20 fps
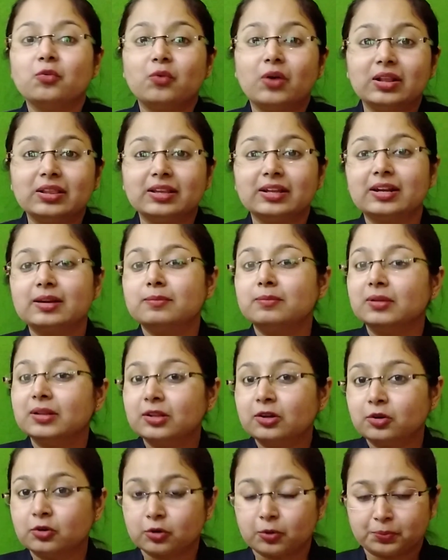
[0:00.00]

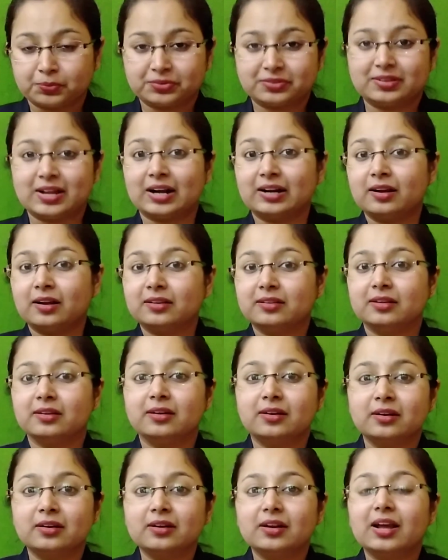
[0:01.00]
vulnerable groups that are
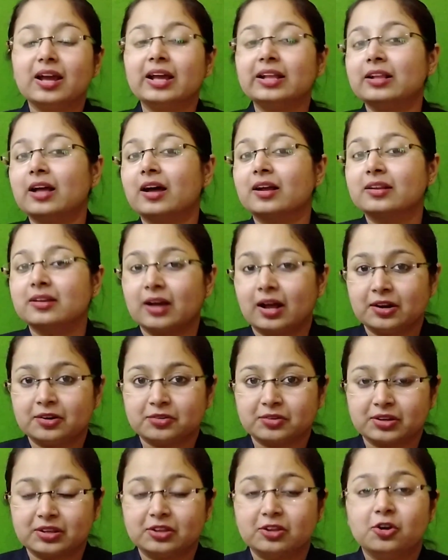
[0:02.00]
there in our
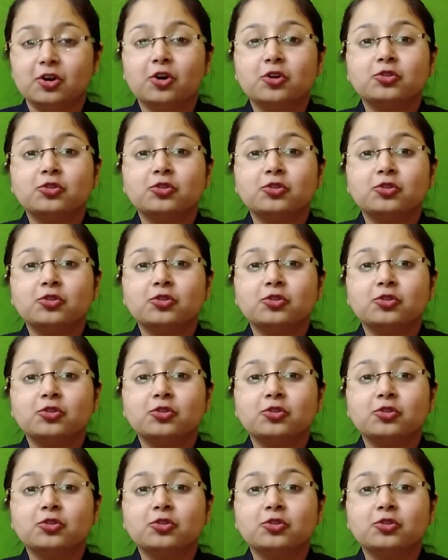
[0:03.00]
country.